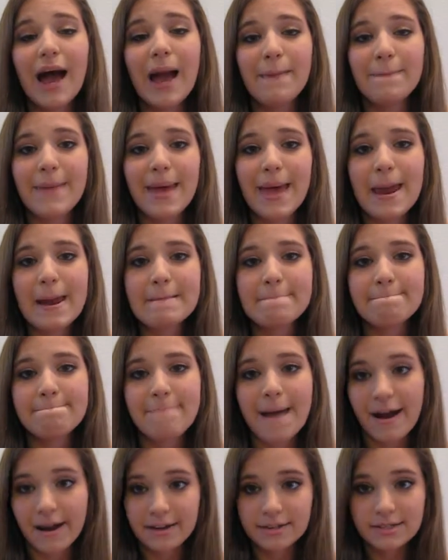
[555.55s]
I met
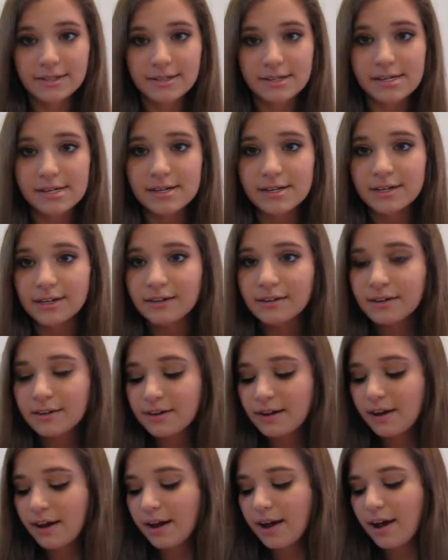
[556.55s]
Maxton.